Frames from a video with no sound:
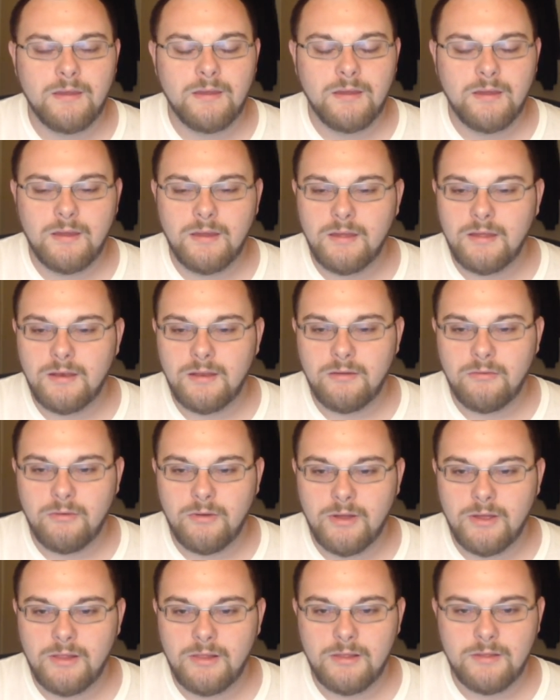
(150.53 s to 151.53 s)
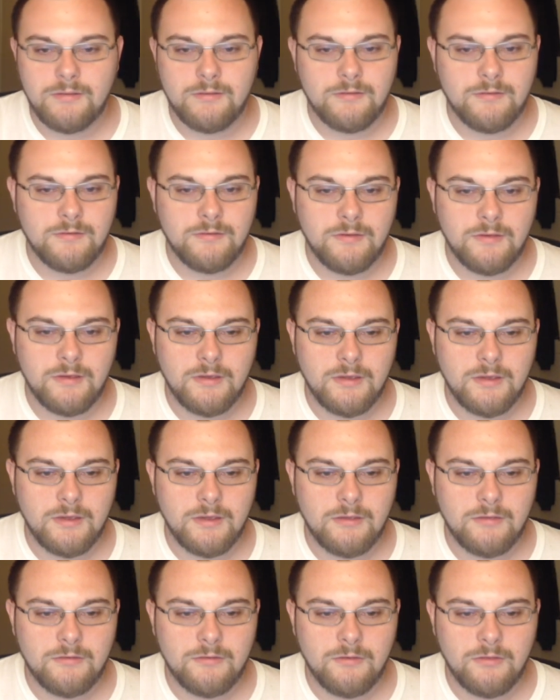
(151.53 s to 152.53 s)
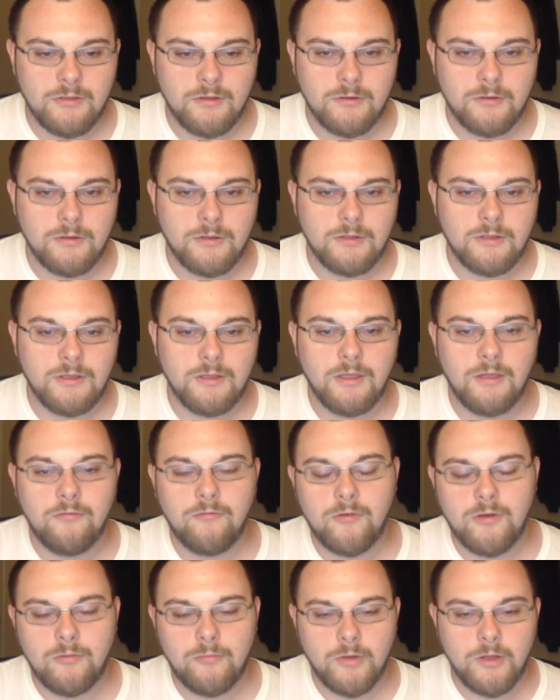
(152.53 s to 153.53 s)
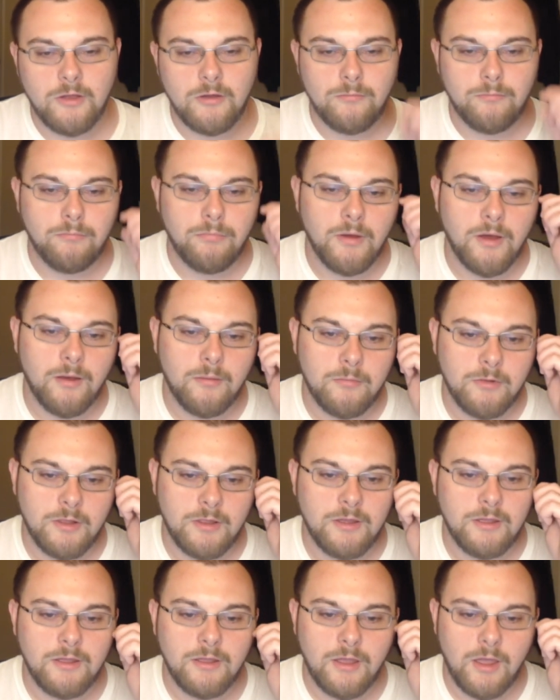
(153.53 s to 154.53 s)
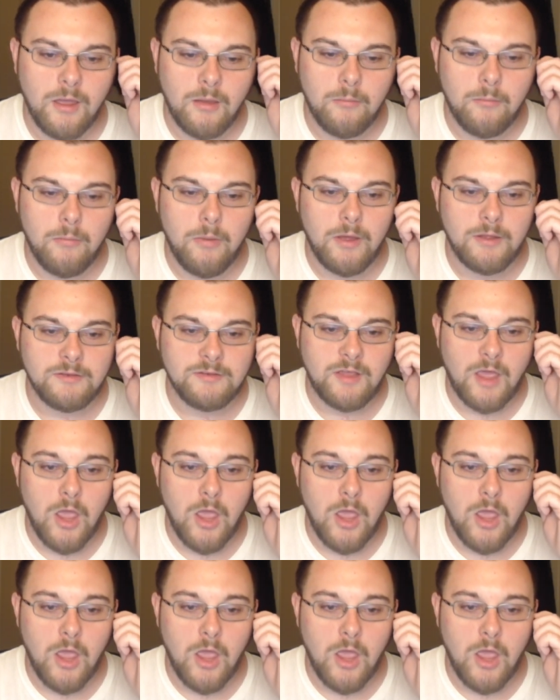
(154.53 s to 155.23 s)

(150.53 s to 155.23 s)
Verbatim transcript: Anyway, let's see. So they're giving him a good pummeling, but...